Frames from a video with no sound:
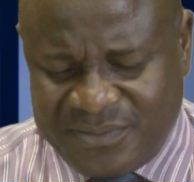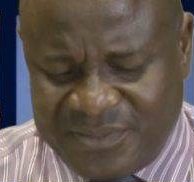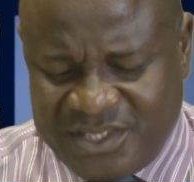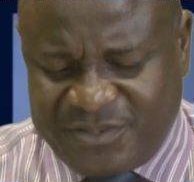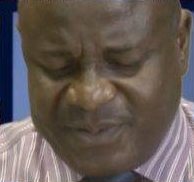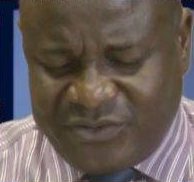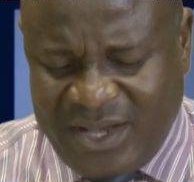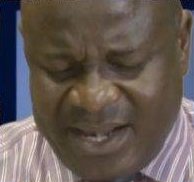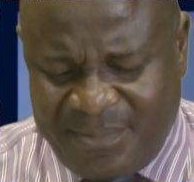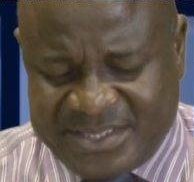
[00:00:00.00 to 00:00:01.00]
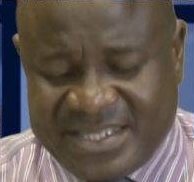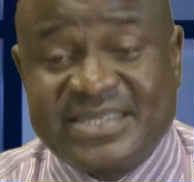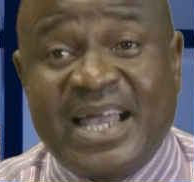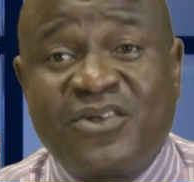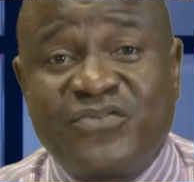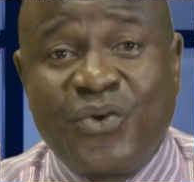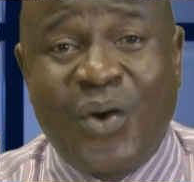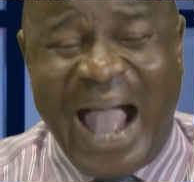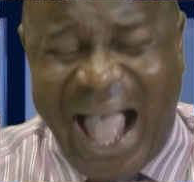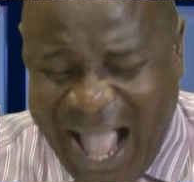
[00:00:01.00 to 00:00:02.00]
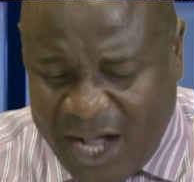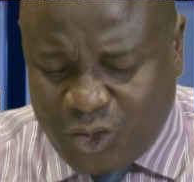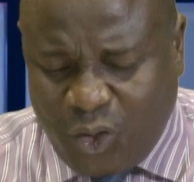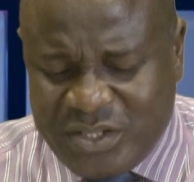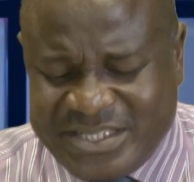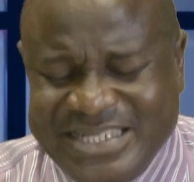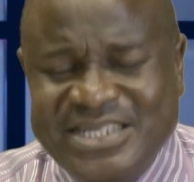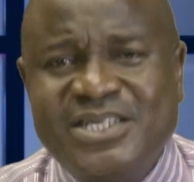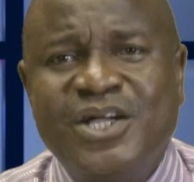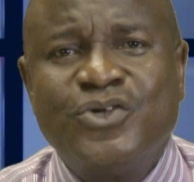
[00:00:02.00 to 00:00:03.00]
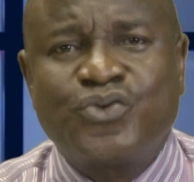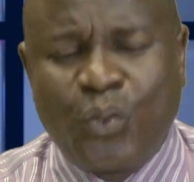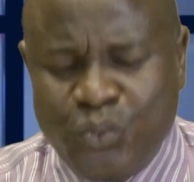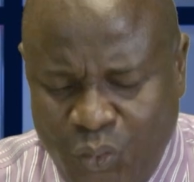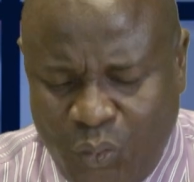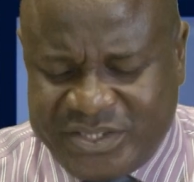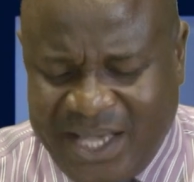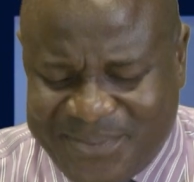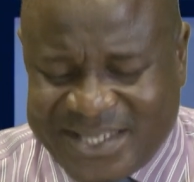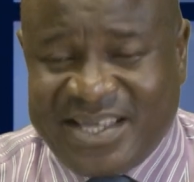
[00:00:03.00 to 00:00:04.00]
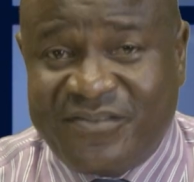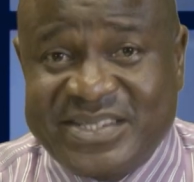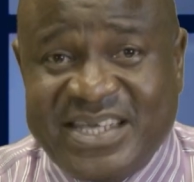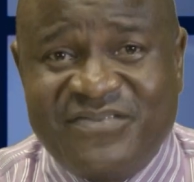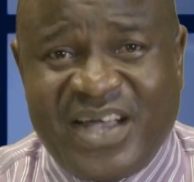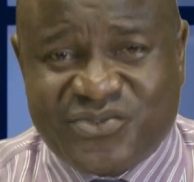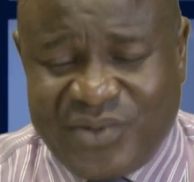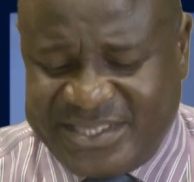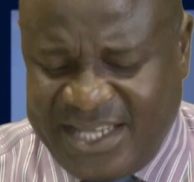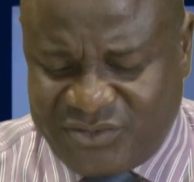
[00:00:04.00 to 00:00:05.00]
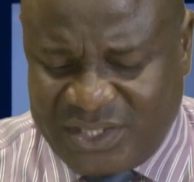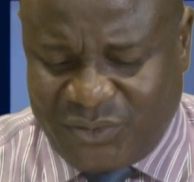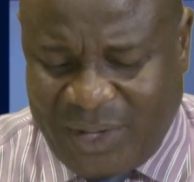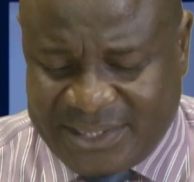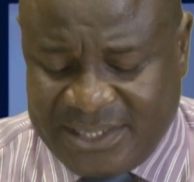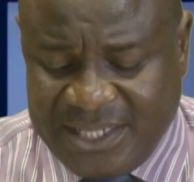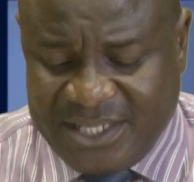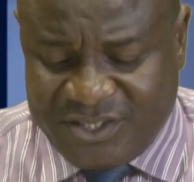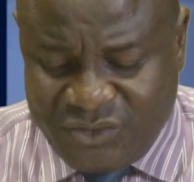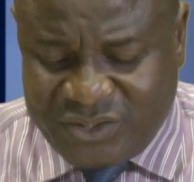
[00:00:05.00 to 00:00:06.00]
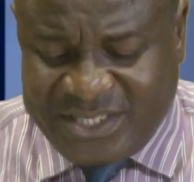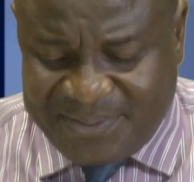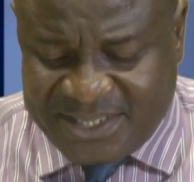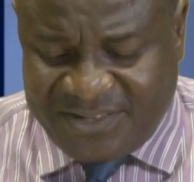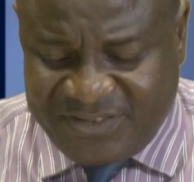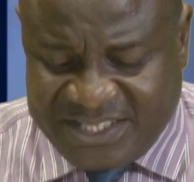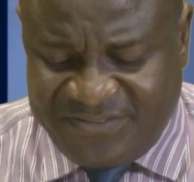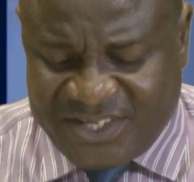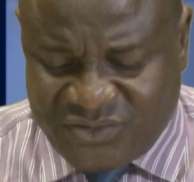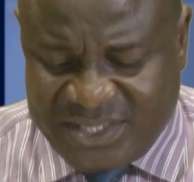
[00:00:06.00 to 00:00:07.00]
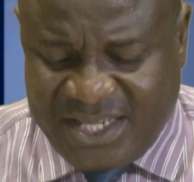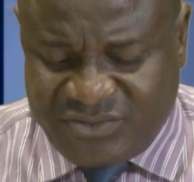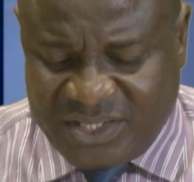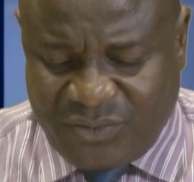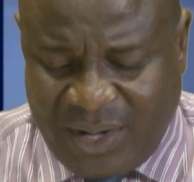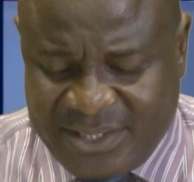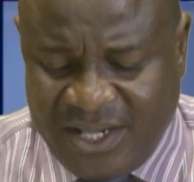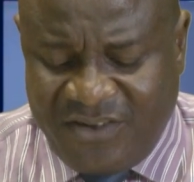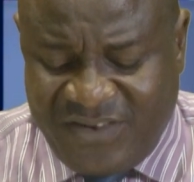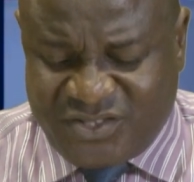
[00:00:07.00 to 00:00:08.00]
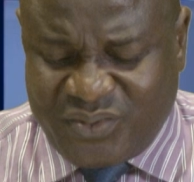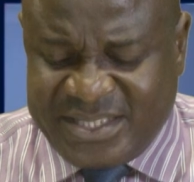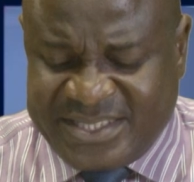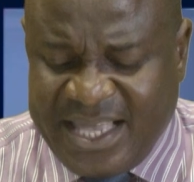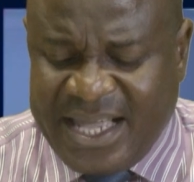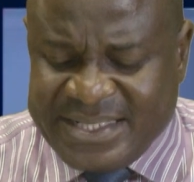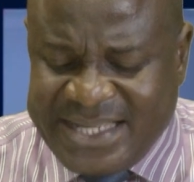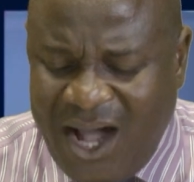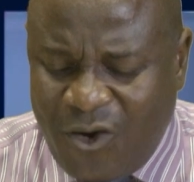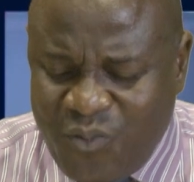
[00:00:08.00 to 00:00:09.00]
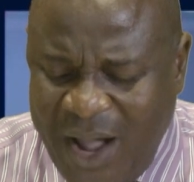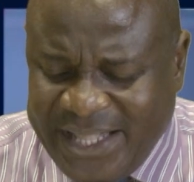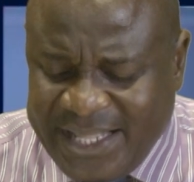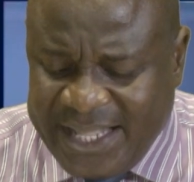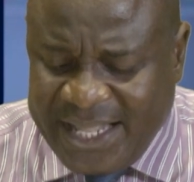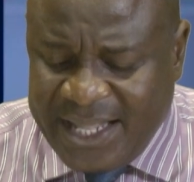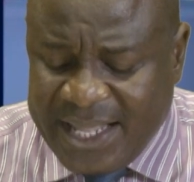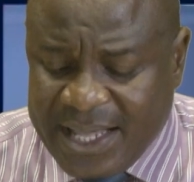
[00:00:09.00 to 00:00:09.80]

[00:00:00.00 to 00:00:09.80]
The spiritual realm is inside of you. According to Luke chapter 17, verse 20 and 21, Luke chapter 17, verse 20 and 21, verse 20 says, now when he